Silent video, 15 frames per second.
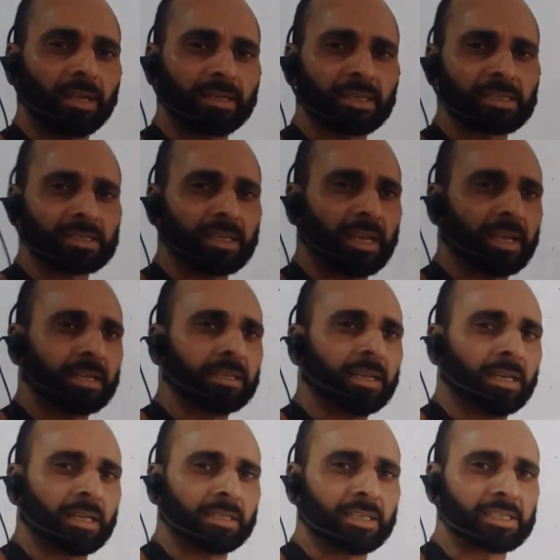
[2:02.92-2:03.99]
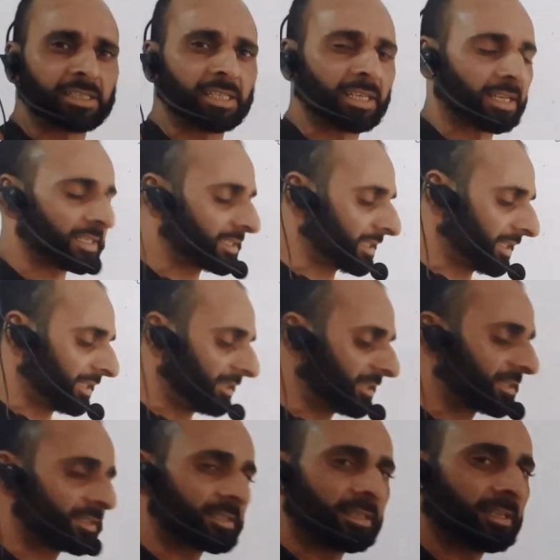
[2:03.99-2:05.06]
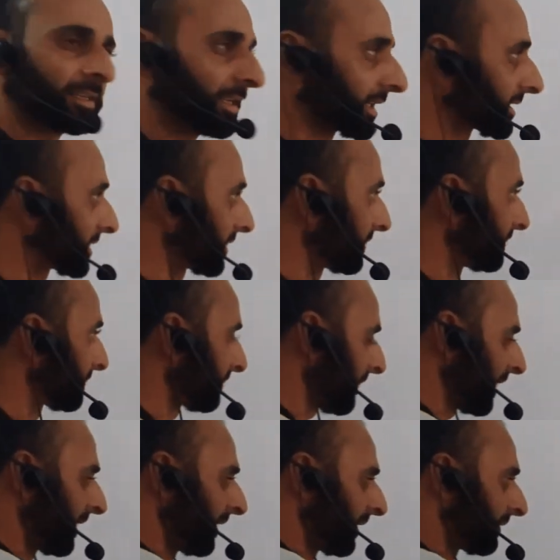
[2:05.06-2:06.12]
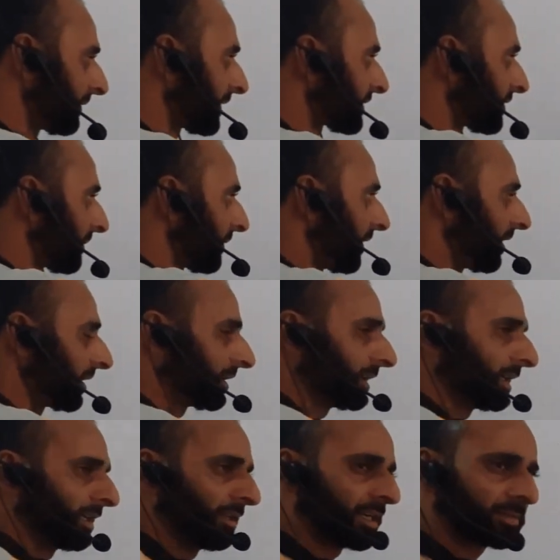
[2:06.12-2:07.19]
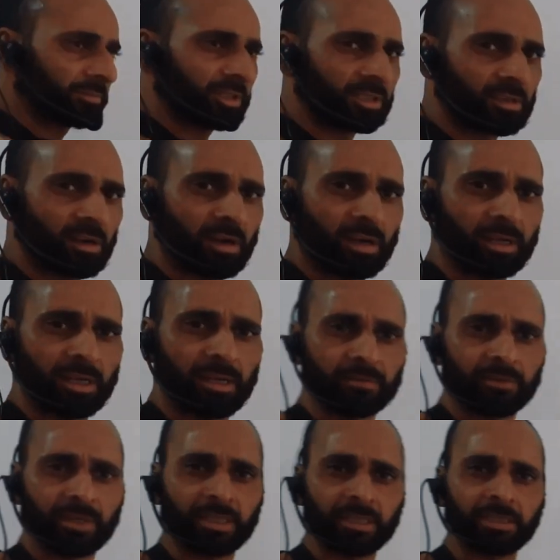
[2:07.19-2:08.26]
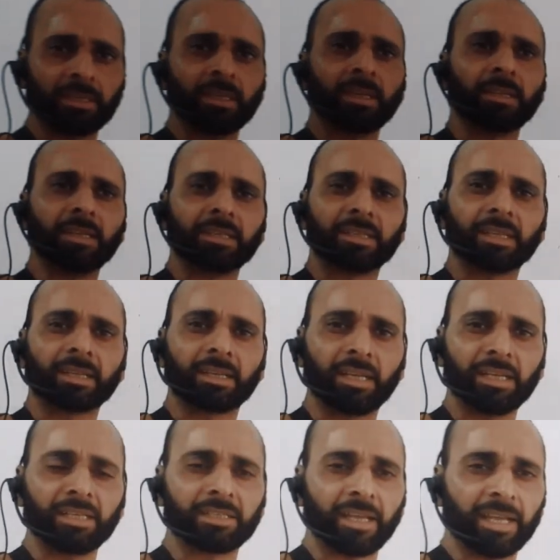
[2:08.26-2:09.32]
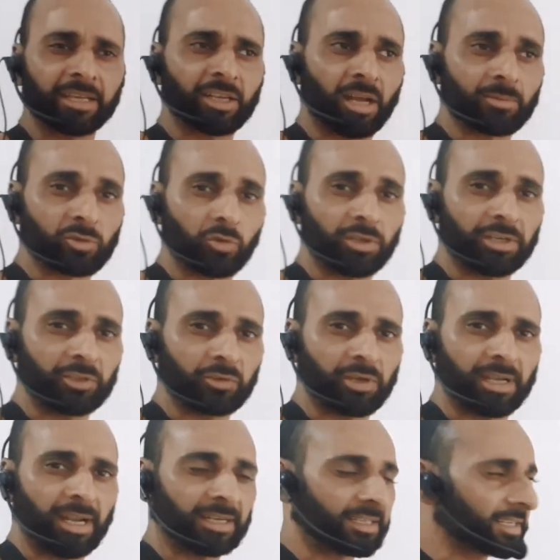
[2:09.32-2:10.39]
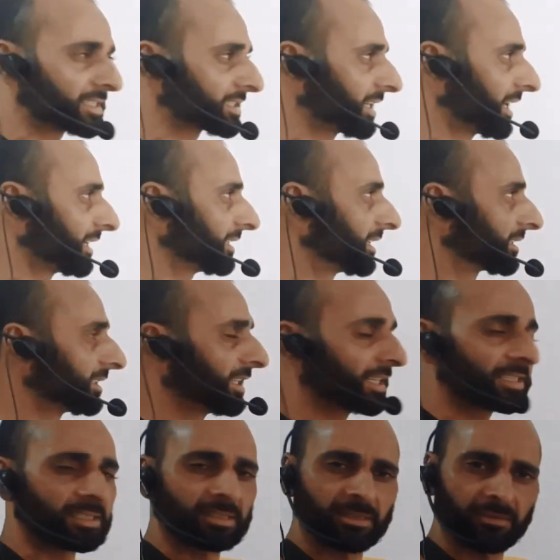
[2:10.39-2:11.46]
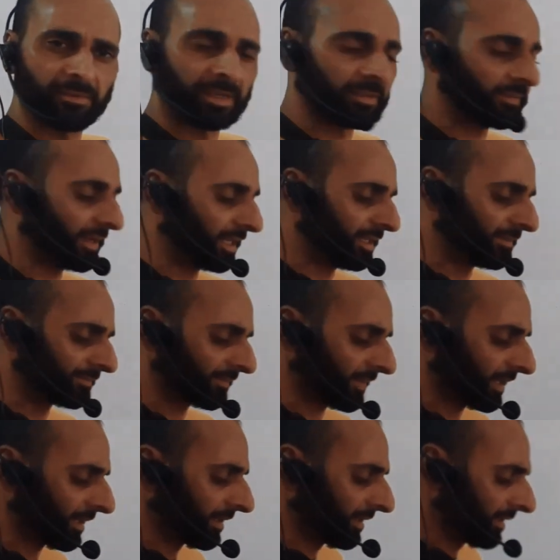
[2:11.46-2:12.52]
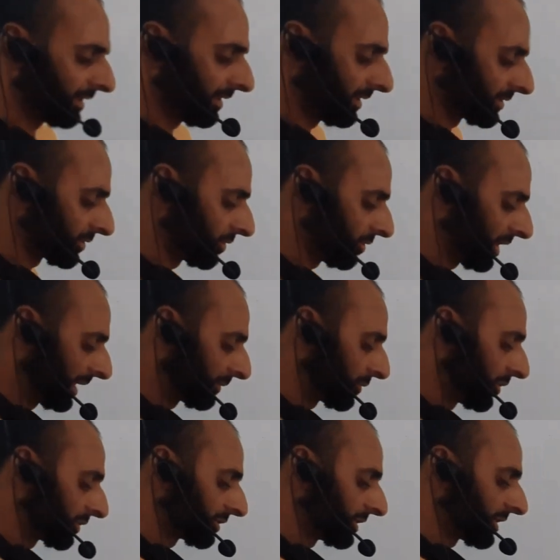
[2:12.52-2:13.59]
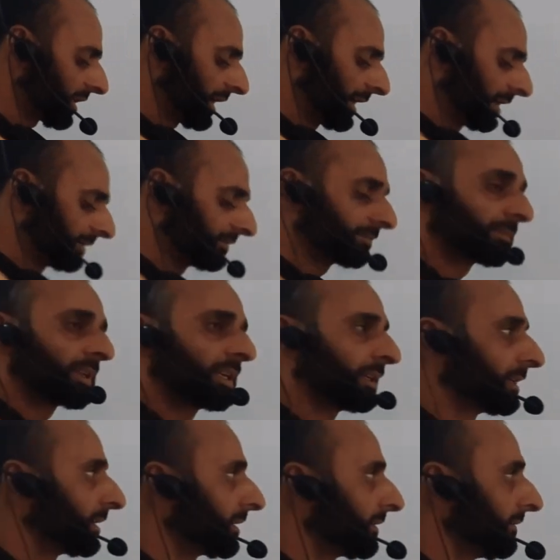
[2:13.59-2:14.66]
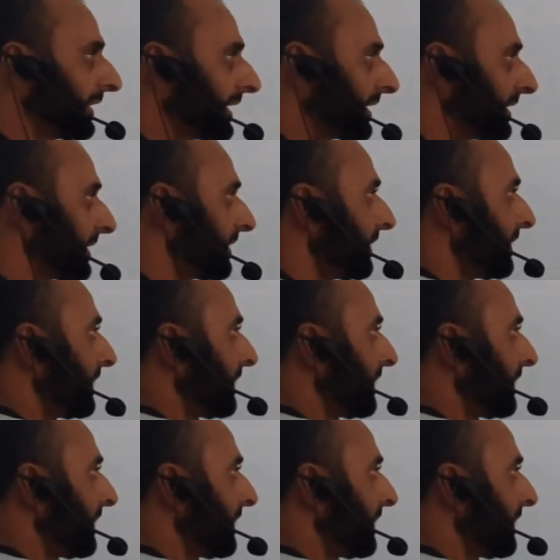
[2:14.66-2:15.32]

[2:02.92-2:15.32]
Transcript: understand these things in this lecture. First of all, let me draw a very neat and clean diagram so that you can understand the things very well. So I'm going to draw a very